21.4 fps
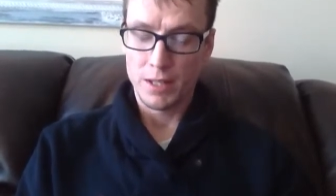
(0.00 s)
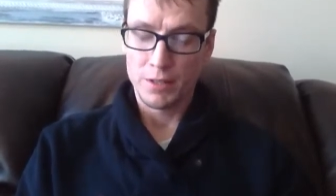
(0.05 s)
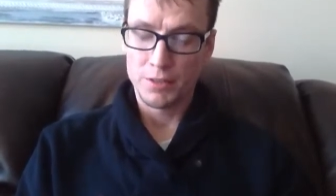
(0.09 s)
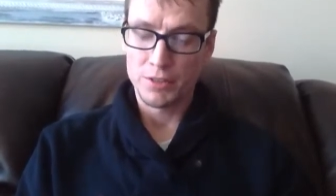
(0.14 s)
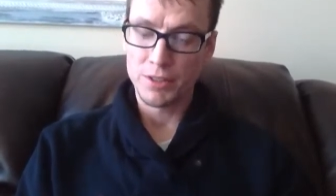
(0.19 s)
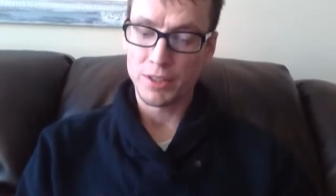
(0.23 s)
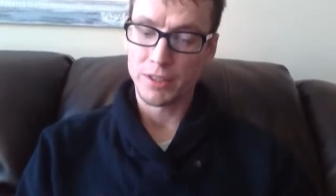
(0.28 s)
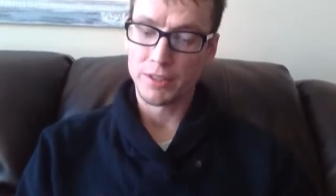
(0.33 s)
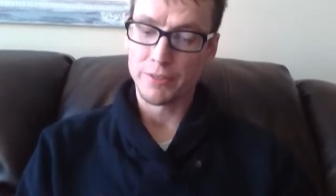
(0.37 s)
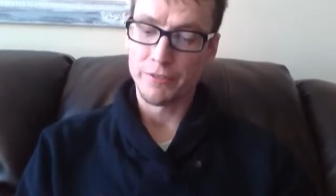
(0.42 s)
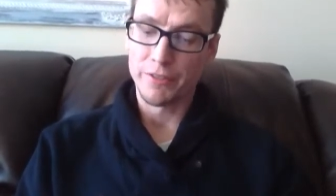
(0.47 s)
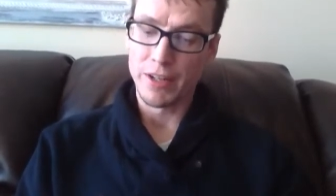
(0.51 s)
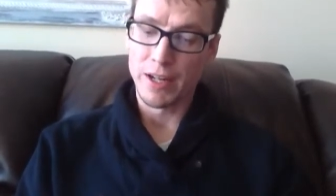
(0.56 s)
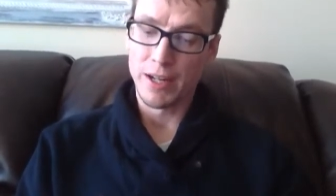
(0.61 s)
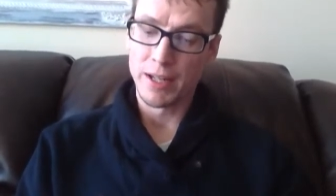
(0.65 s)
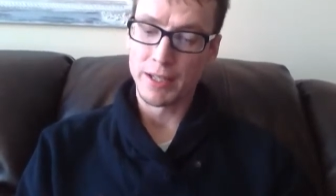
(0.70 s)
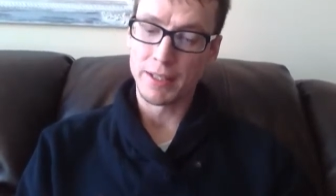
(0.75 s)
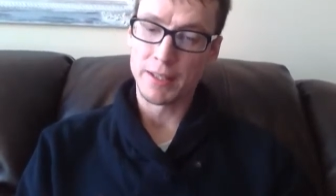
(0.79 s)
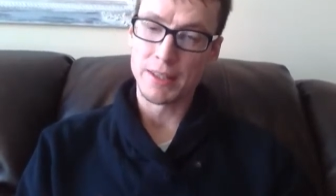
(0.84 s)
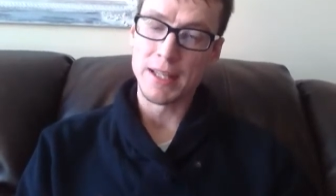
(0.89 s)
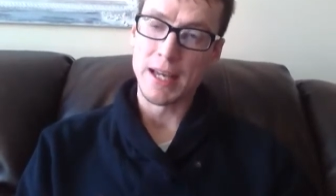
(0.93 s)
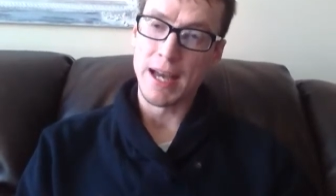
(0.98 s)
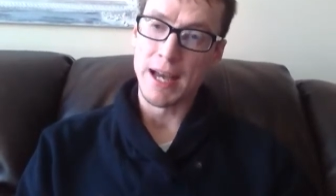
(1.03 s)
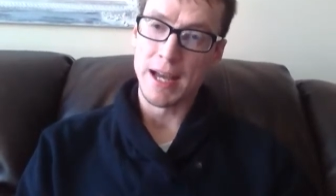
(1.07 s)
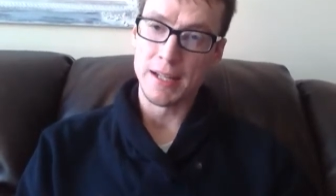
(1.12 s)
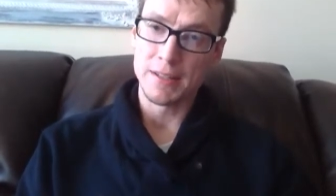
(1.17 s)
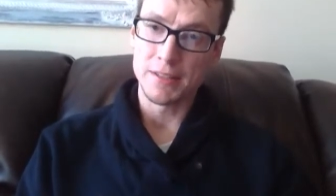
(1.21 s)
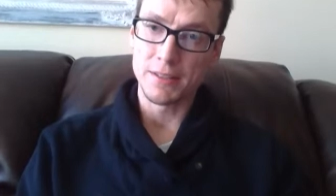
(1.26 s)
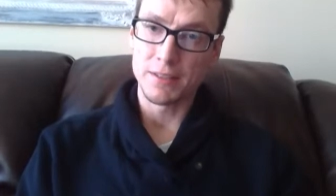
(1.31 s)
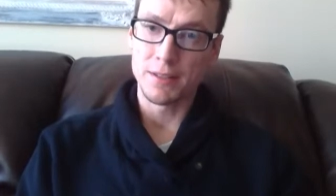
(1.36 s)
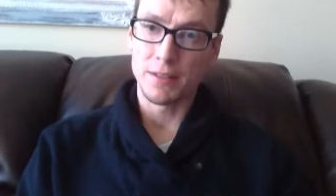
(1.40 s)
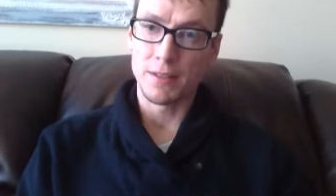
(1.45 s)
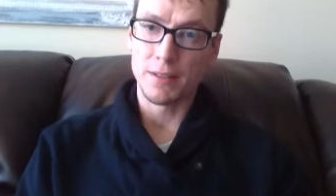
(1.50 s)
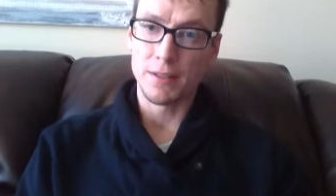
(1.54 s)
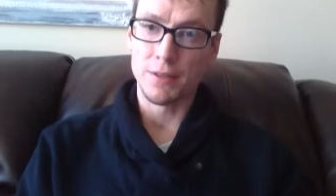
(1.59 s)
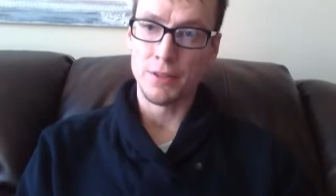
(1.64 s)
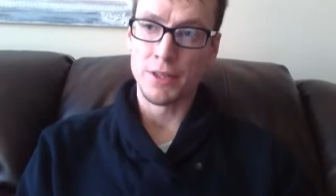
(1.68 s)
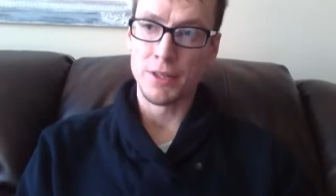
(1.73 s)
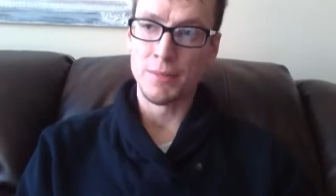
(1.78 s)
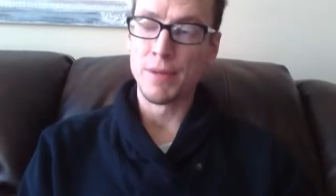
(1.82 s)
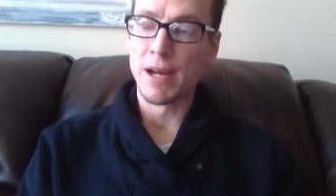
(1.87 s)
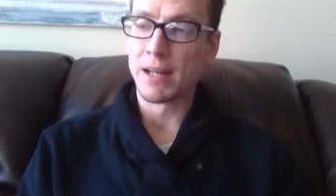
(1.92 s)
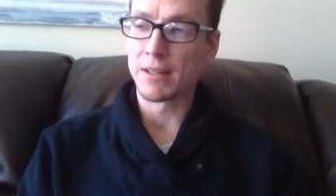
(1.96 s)
signifying that
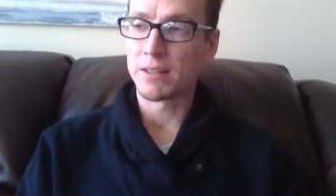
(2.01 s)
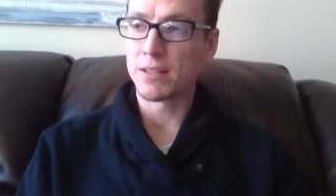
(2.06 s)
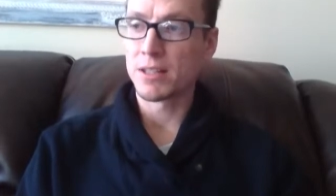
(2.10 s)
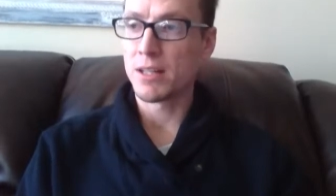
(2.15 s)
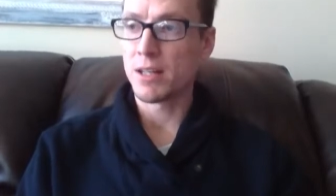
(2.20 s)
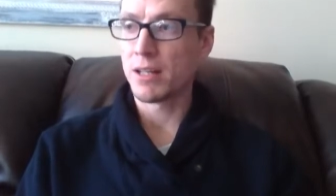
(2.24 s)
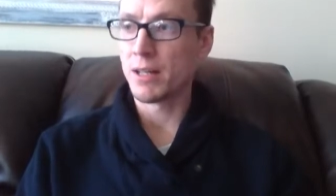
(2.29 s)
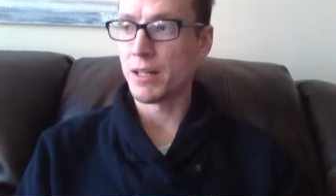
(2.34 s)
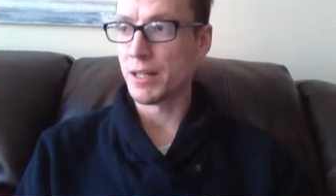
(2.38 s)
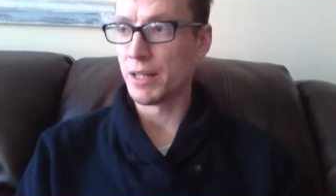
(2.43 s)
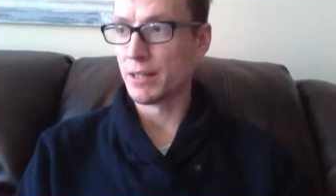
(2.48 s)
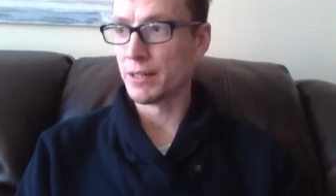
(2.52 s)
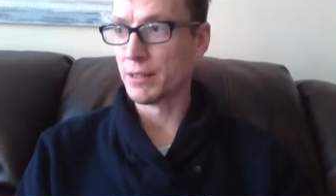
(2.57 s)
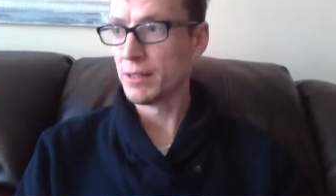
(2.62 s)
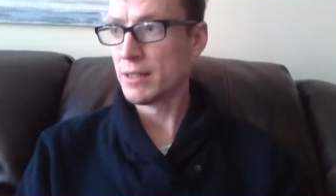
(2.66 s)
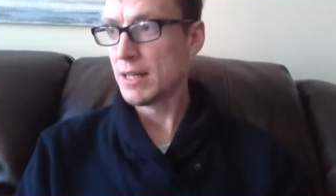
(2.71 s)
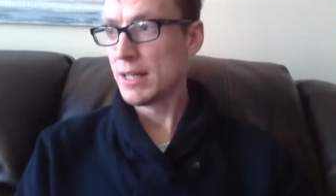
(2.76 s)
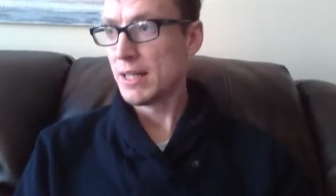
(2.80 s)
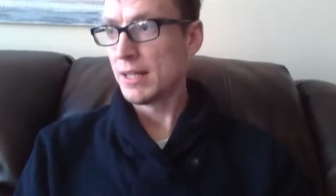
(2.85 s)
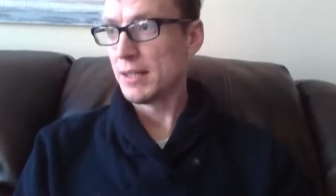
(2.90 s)
the bacteria